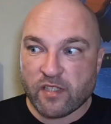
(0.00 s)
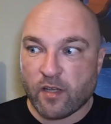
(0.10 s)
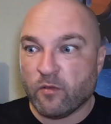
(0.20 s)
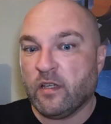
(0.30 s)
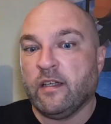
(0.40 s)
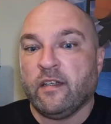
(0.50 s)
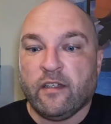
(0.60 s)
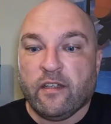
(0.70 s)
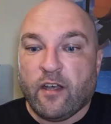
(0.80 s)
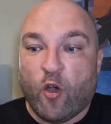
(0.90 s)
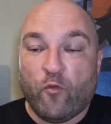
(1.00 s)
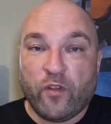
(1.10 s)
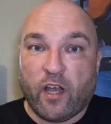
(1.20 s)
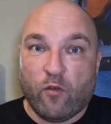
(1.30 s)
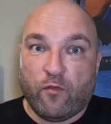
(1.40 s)
So
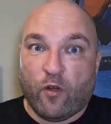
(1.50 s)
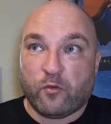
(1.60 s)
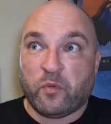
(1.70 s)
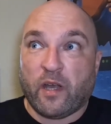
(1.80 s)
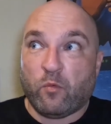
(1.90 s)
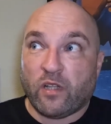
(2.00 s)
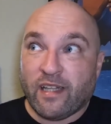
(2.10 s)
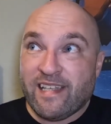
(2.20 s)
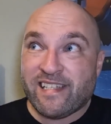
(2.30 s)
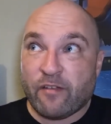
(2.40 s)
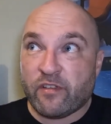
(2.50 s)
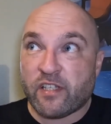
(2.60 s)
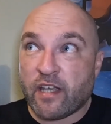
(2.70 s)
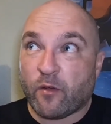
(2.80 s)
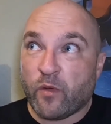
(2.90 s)
hopefully going forward we'll get one at least every
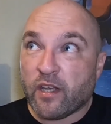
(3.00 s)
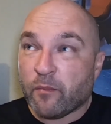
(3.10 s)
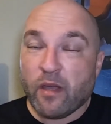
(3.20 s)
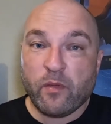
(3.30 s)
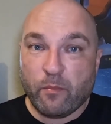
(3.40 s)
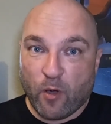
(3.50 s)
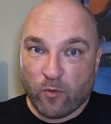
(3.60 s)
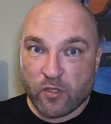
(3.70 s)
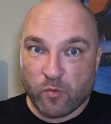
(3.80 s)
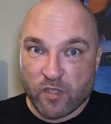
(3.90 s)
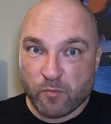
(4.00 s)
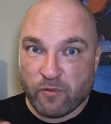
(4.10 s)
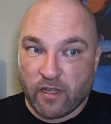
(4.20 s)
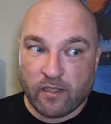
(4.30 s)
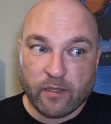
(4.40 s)
second week and maybe a bonus one
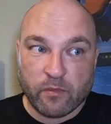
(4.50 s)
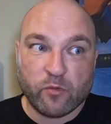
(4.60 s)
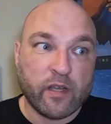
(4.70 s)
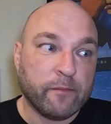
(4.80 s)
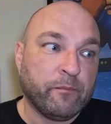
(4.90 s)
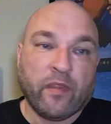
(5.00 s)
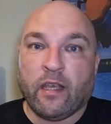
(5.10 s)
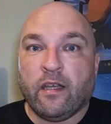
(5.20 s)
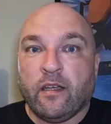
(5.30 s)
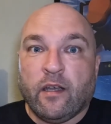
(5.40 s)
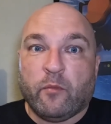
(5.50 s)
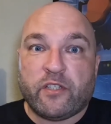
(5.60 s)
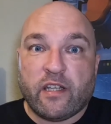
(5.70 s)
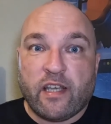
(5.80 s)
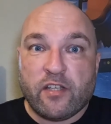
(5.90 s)
sprinkled in between. But
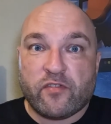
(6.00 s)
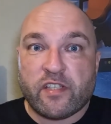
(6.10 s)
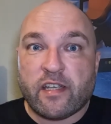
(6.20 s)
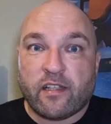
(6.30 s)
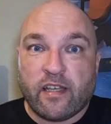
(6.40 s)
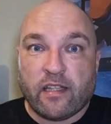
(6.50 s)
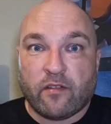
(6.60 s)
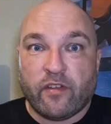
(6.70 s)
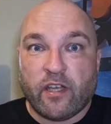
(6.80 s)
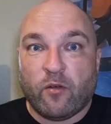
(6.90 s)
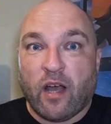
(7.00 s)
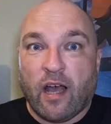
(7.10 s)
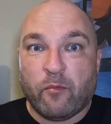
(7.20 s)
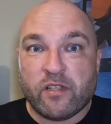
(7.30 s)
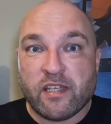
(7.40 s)
yeah, thanks for sticking to the end of the video
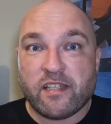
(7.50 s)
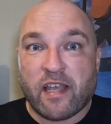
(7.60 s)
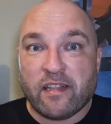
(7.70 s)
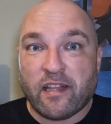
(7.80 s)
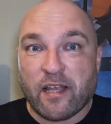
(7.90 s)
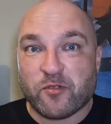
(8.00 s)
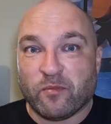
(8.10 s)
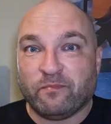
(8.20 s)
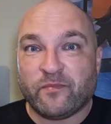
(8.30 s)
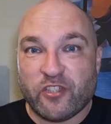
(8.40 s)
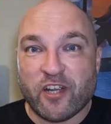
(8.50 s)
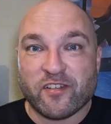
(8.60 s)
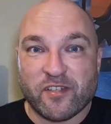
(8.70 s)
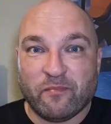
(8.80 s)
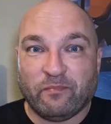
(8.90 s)
and we'll see you again in the next one.
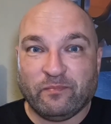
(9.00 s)
Cheers.